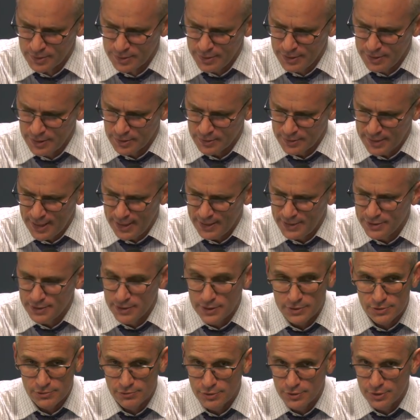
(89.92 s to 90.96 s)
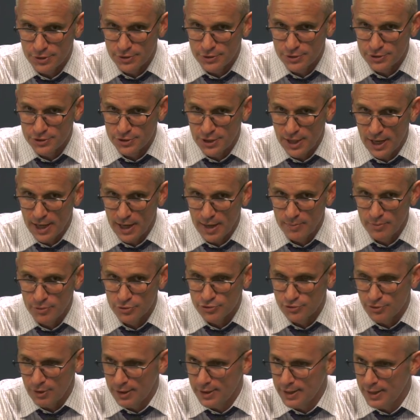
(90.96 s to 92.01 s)
you know, Kenya does a really good job. It
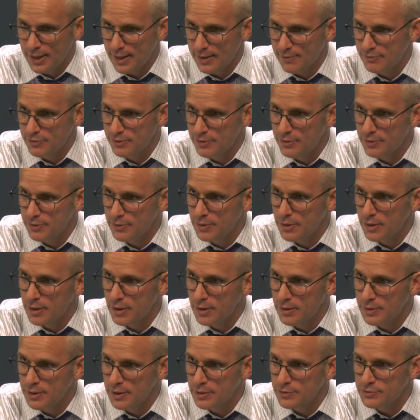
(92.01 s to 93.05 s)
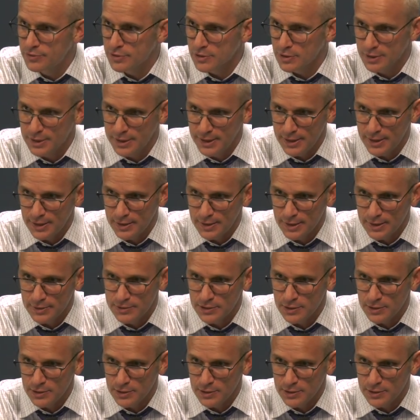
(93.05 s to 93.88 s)
was great having, Talik. I think